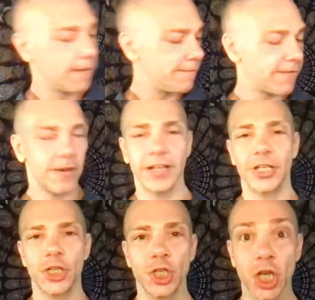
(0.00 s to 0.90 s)
very
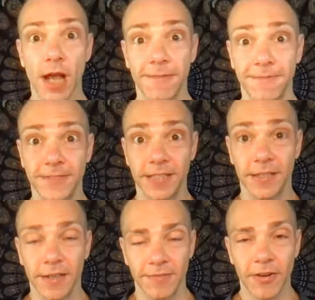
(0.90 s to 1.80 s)
chuffed,
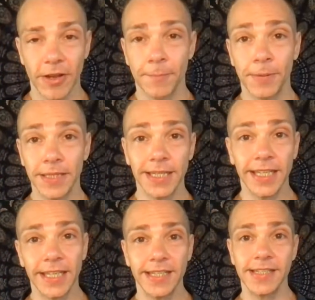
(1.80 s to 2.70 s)
very
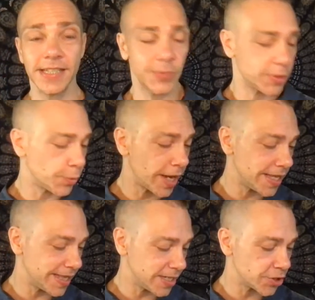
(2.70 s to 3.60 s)
pleased with the way
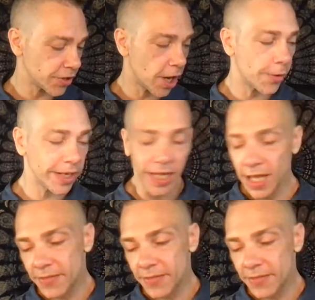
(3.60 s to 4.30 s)
things are going.